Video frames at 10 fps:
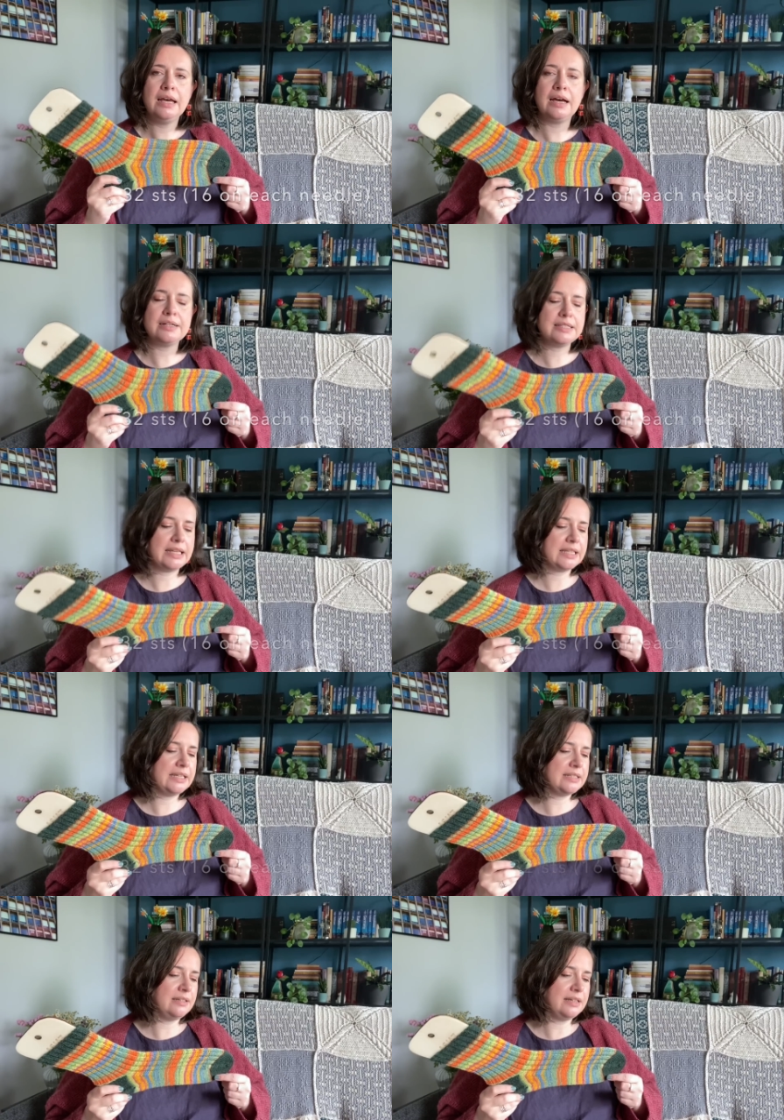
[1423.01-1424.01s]
I just think that
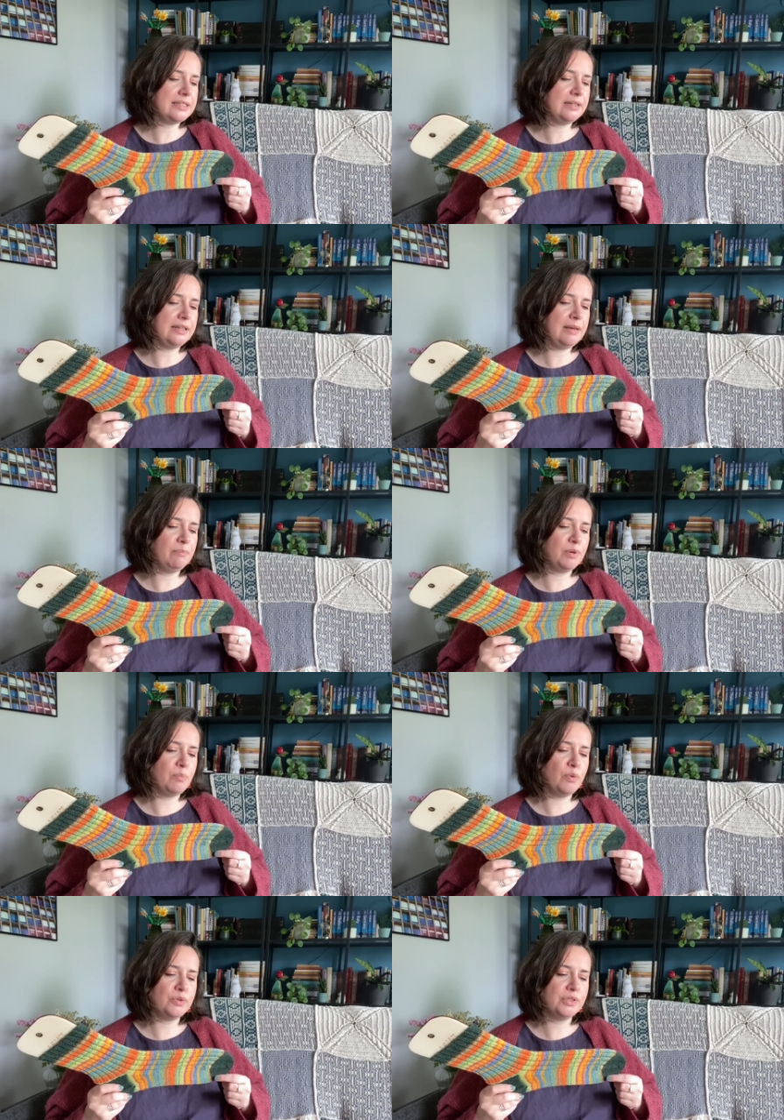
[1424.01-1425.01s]
it's nice in
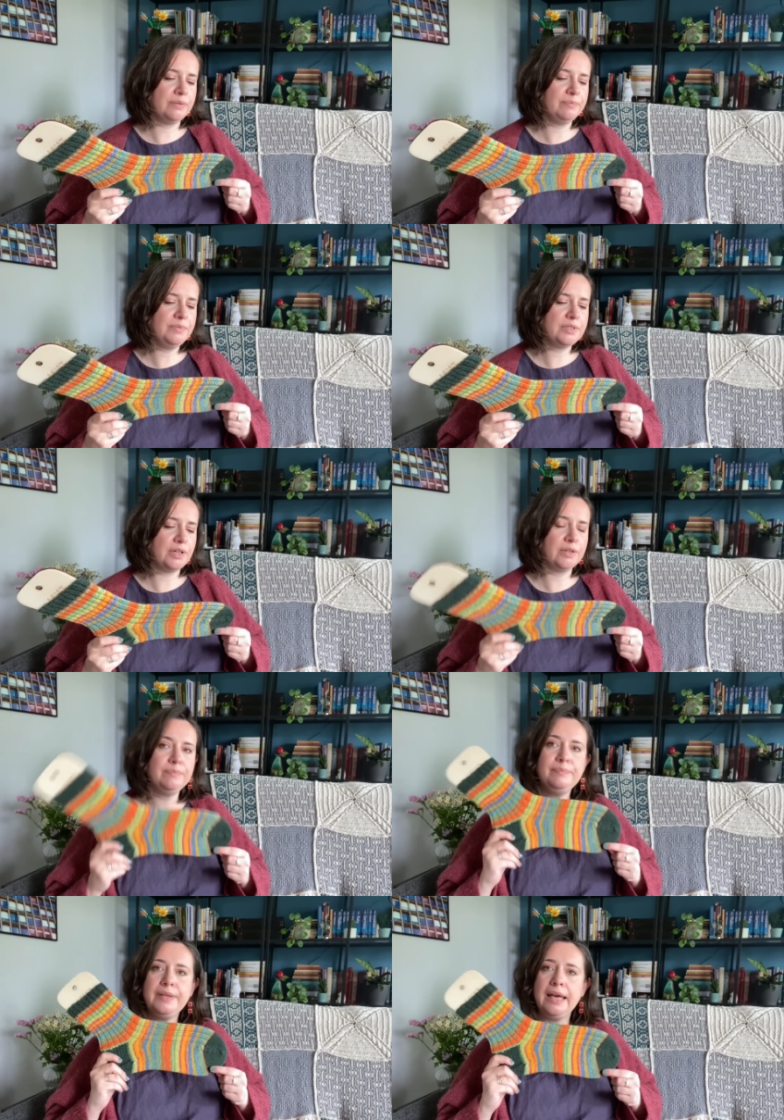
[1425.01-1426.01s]
proportion. So
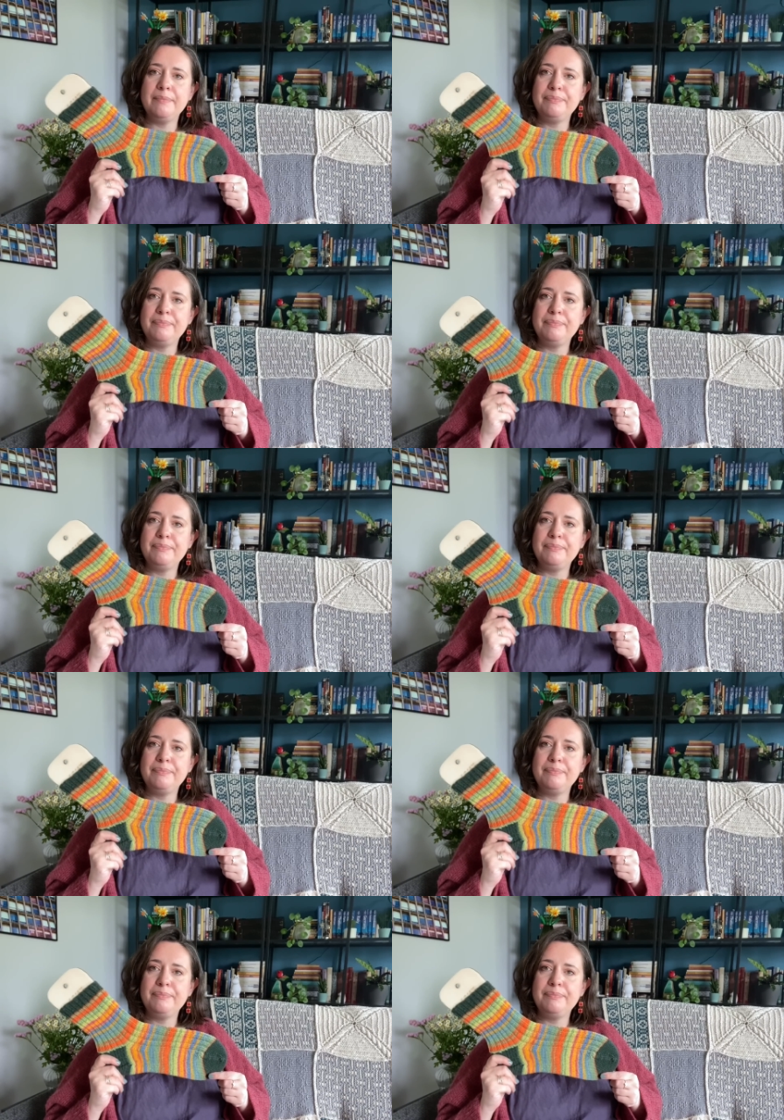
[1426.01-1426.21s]
yeah,